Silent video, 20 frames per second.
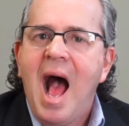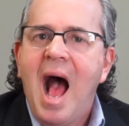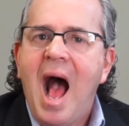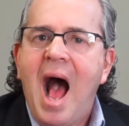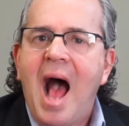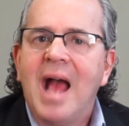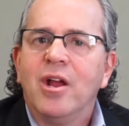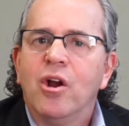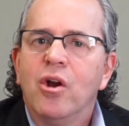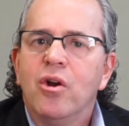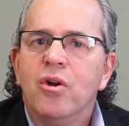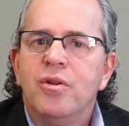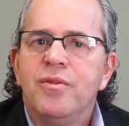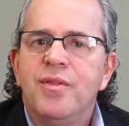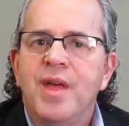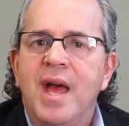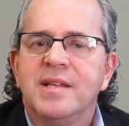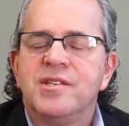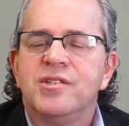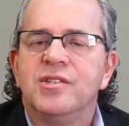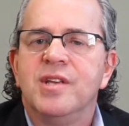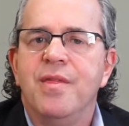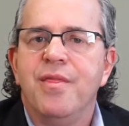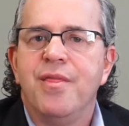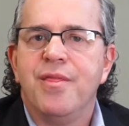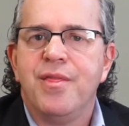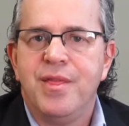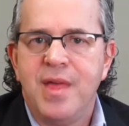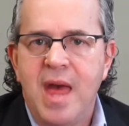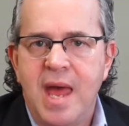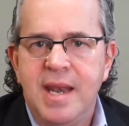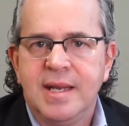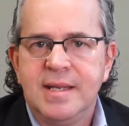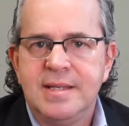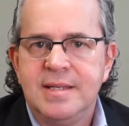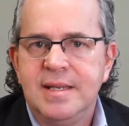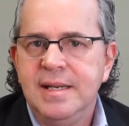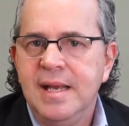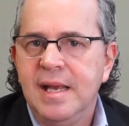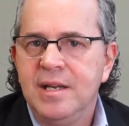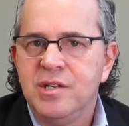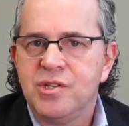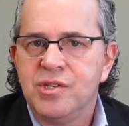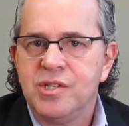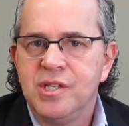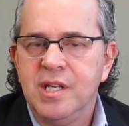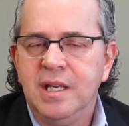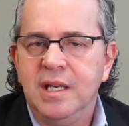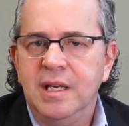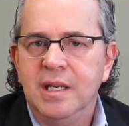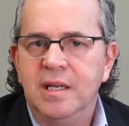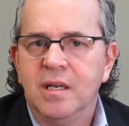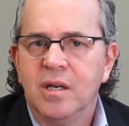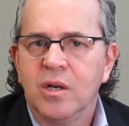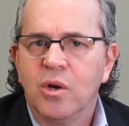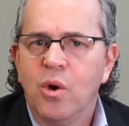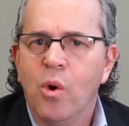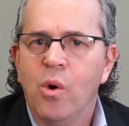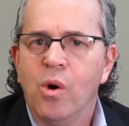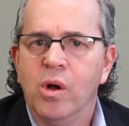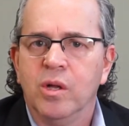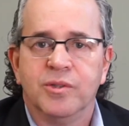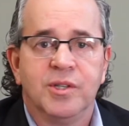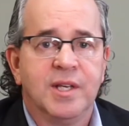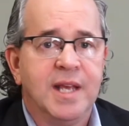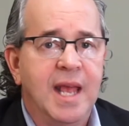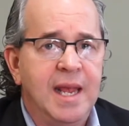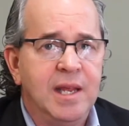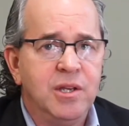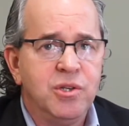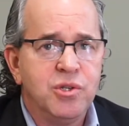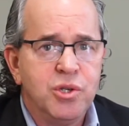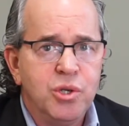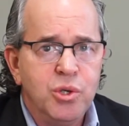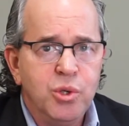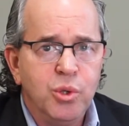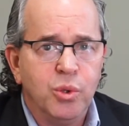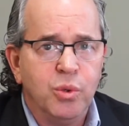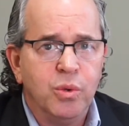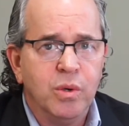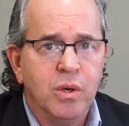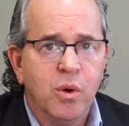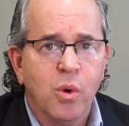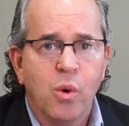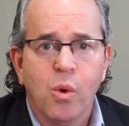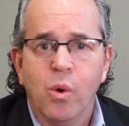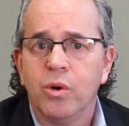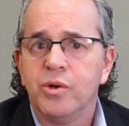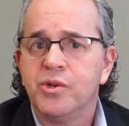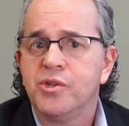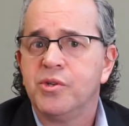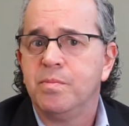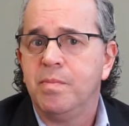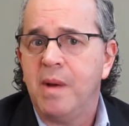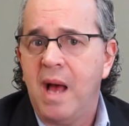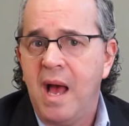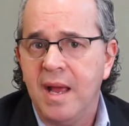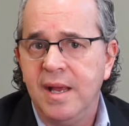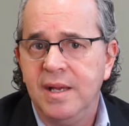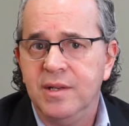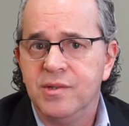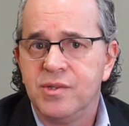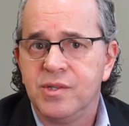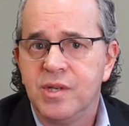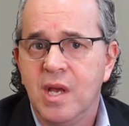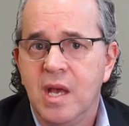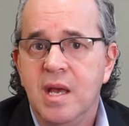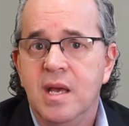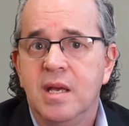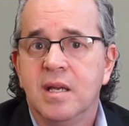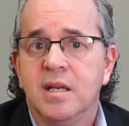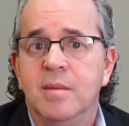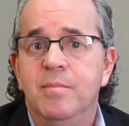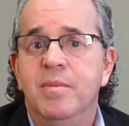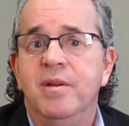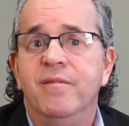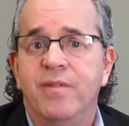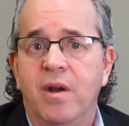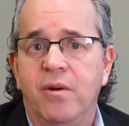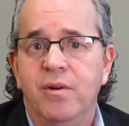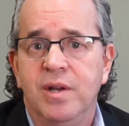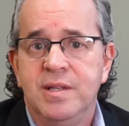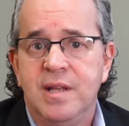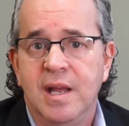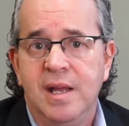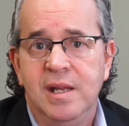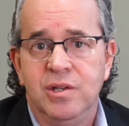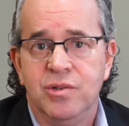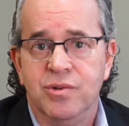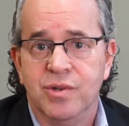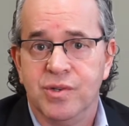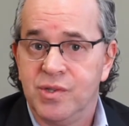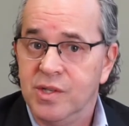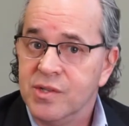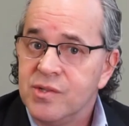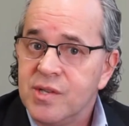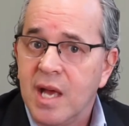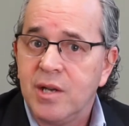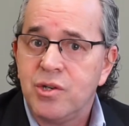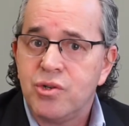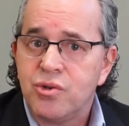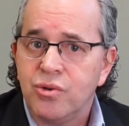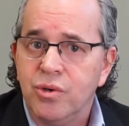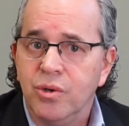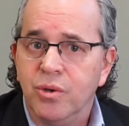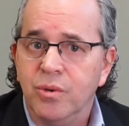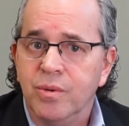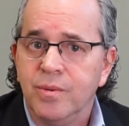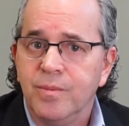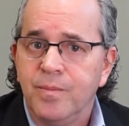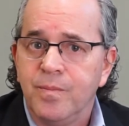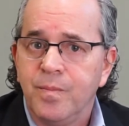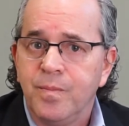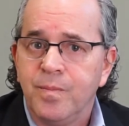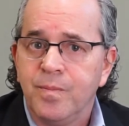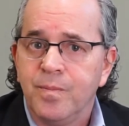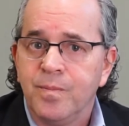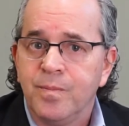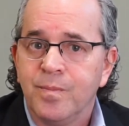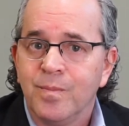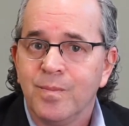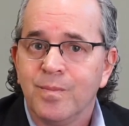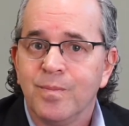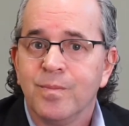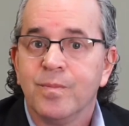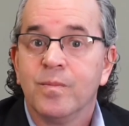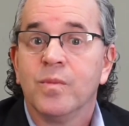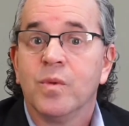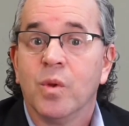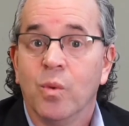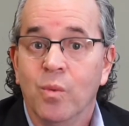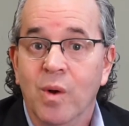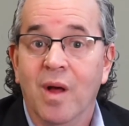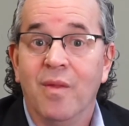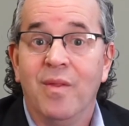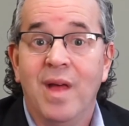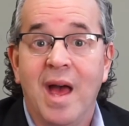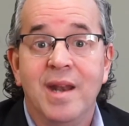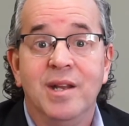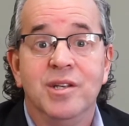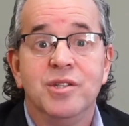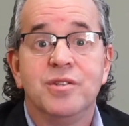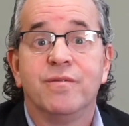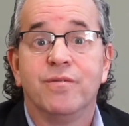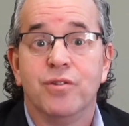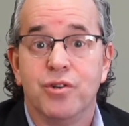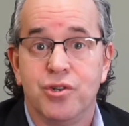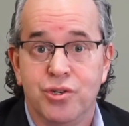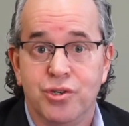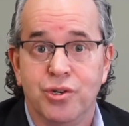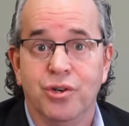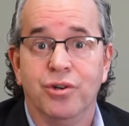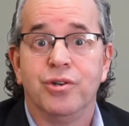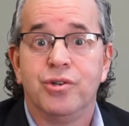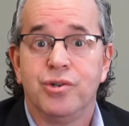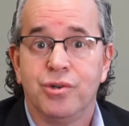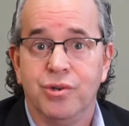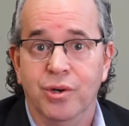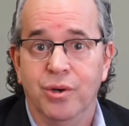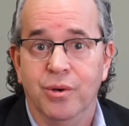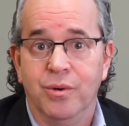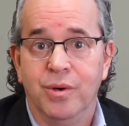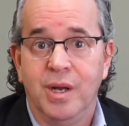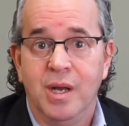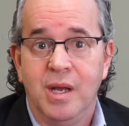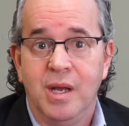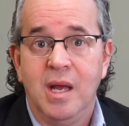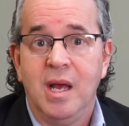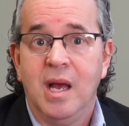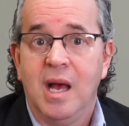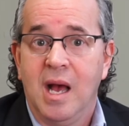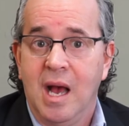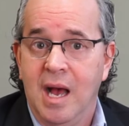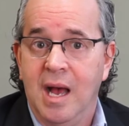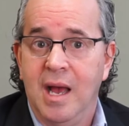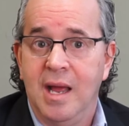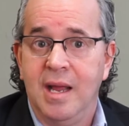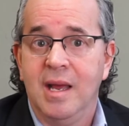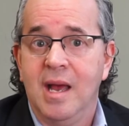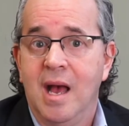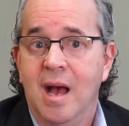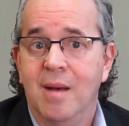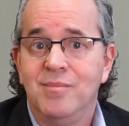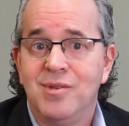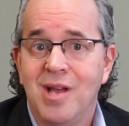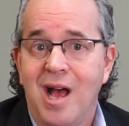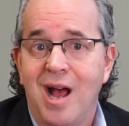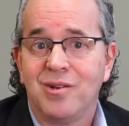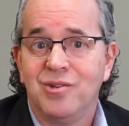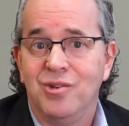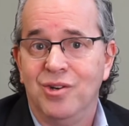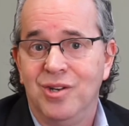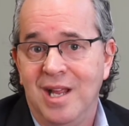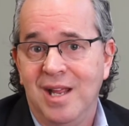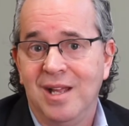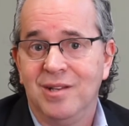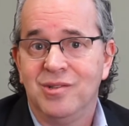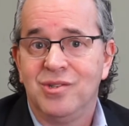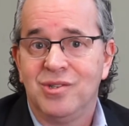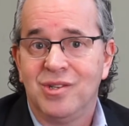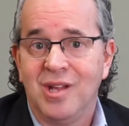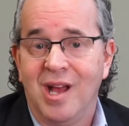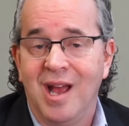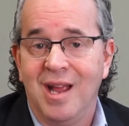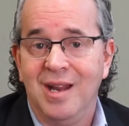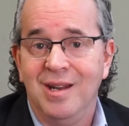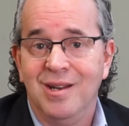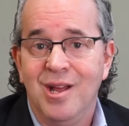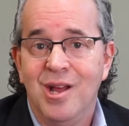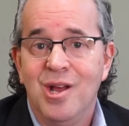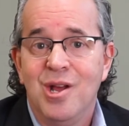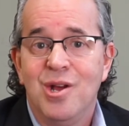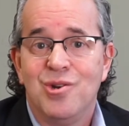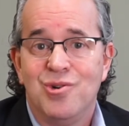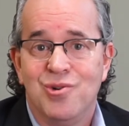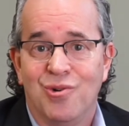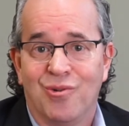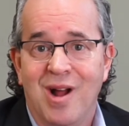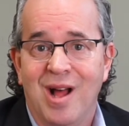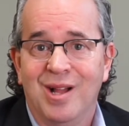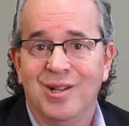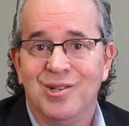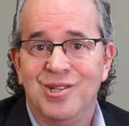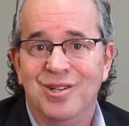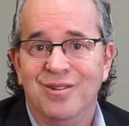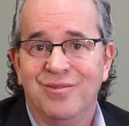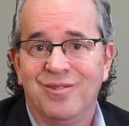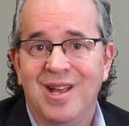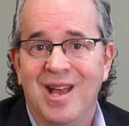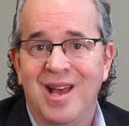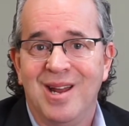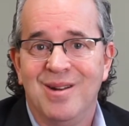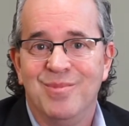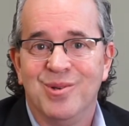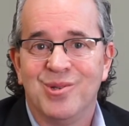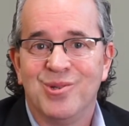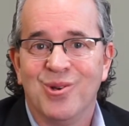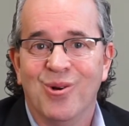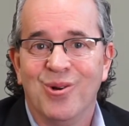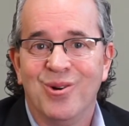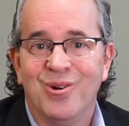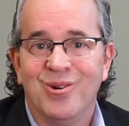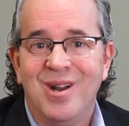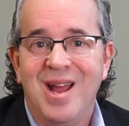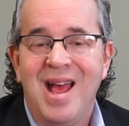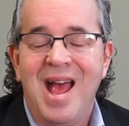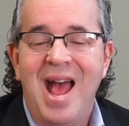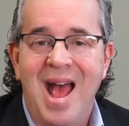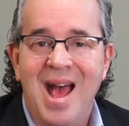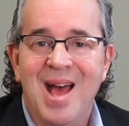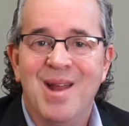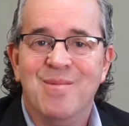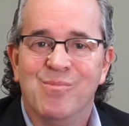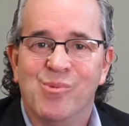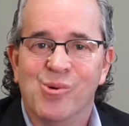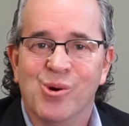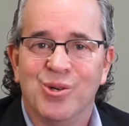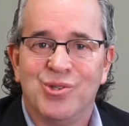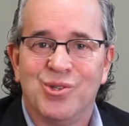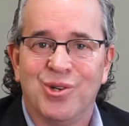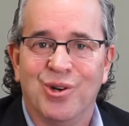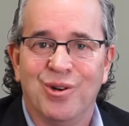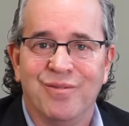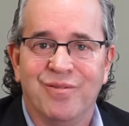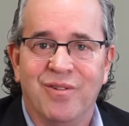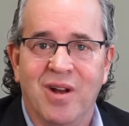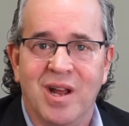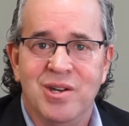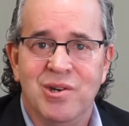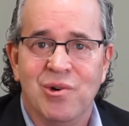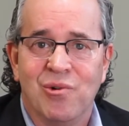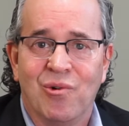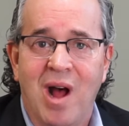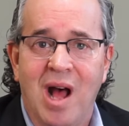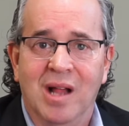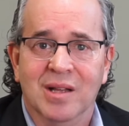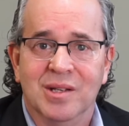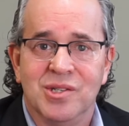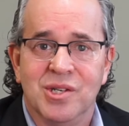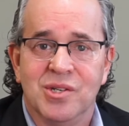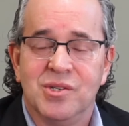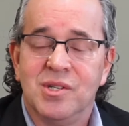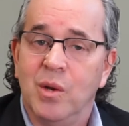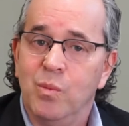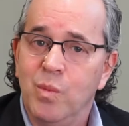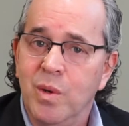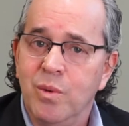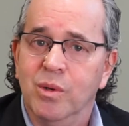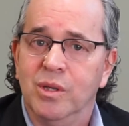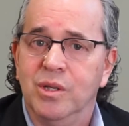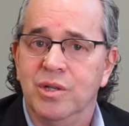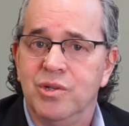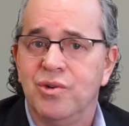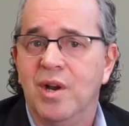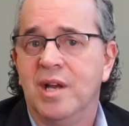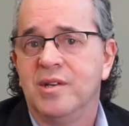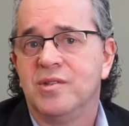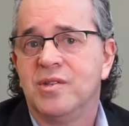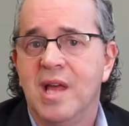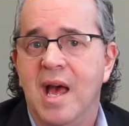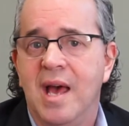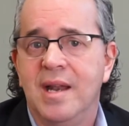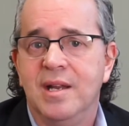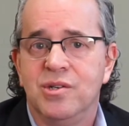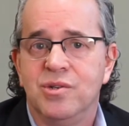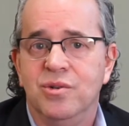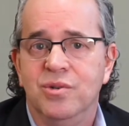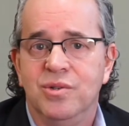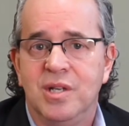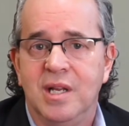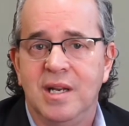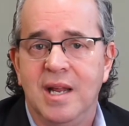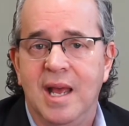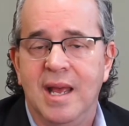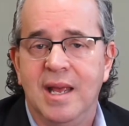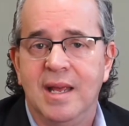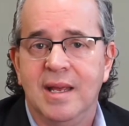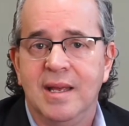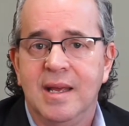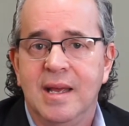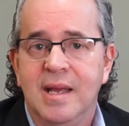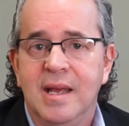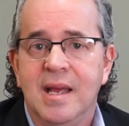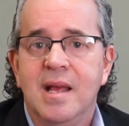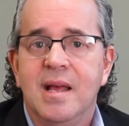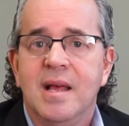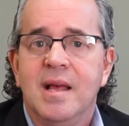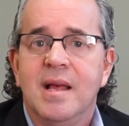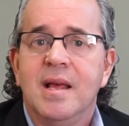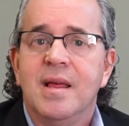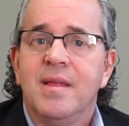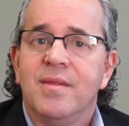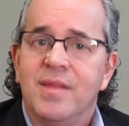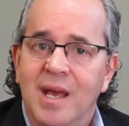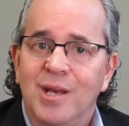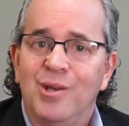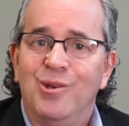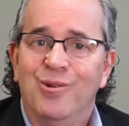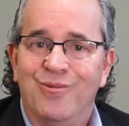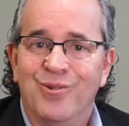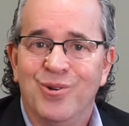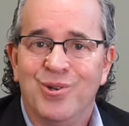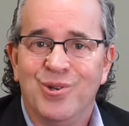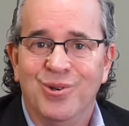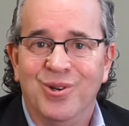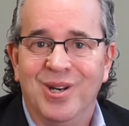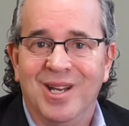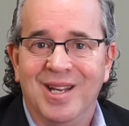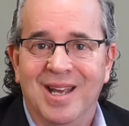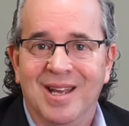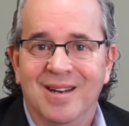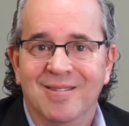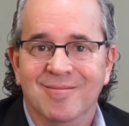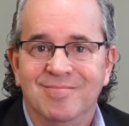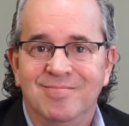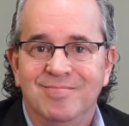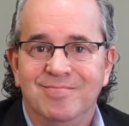I heard that synthetic THC called K2 or spice can be very dangerous. Is that true? Well, that is for sure true. Hi, I'm Dr. Dan Stein, Neurology of Cannabis owner and board certified neurologist, and we will address that issue today. Thank you for tuning in.